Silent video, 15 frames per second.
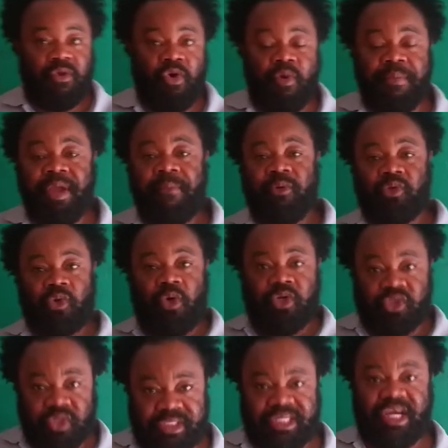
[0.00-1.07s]
you will be able to
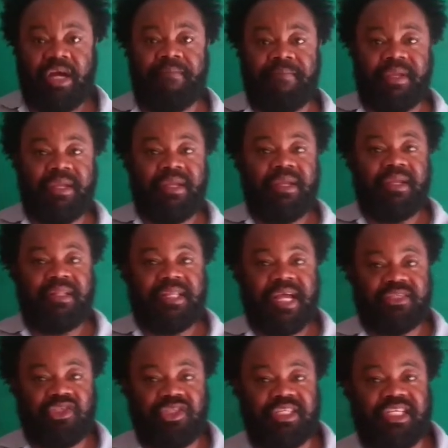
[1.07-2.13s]
also tell me
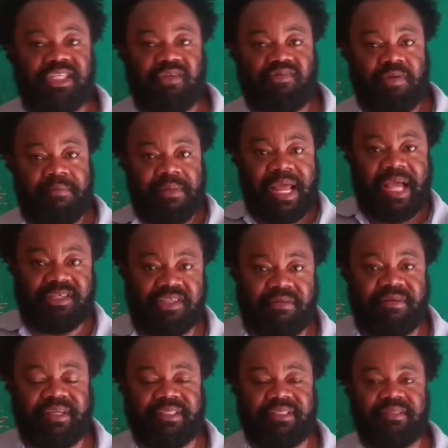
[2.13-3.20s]
that Joseph is from
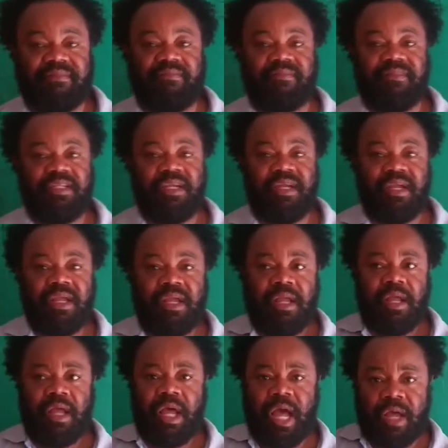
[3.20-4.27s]
Nazareth.
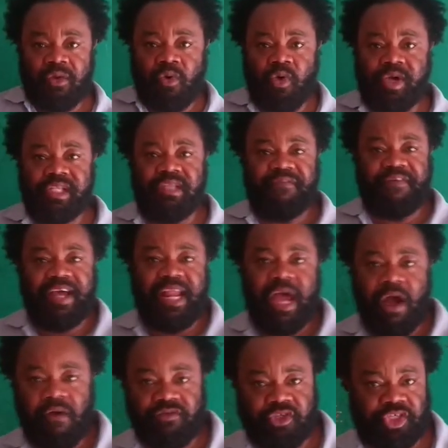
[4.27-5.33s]
And who is the
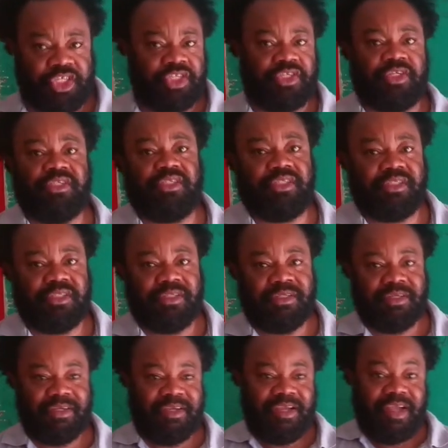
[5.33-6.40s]
father of Jesus?
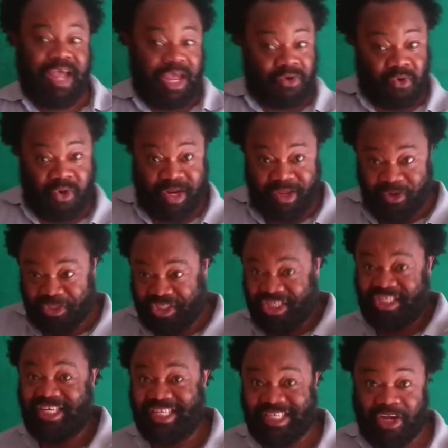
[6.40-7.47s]
I know little
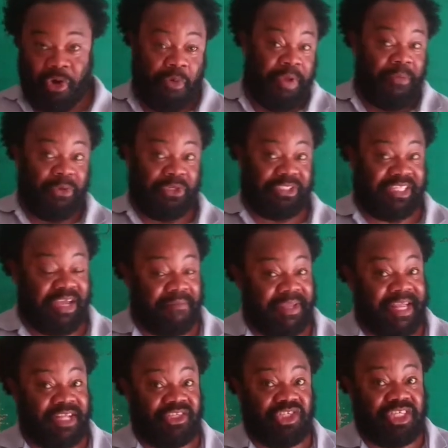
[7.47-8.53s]
children there will be able to tell
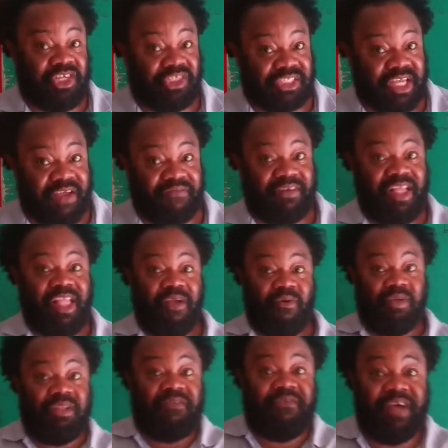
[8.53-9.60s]
me that Joseph
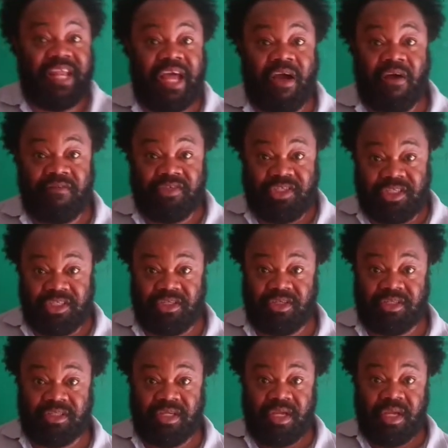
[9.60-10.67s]
was the father of
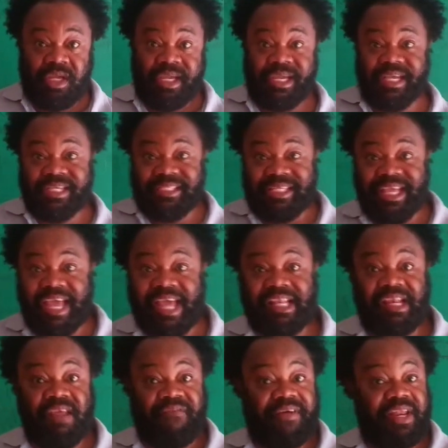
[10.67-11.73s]
Jesus. He is the
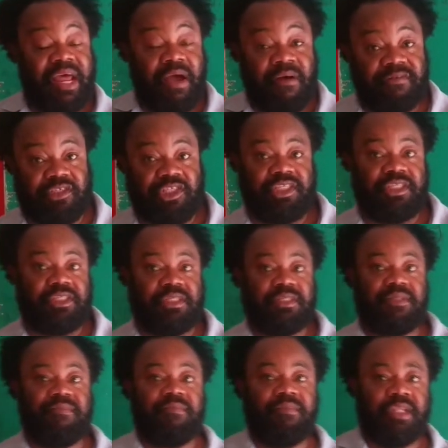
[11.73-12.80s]
earthly father of
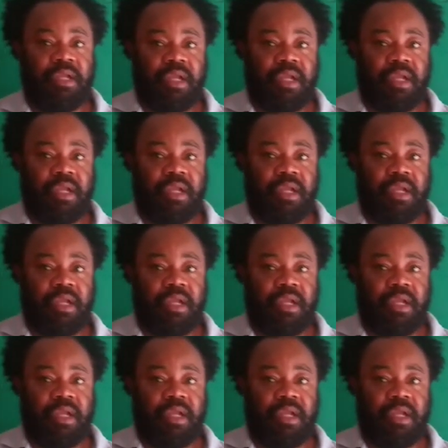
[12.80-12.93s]
Jesus.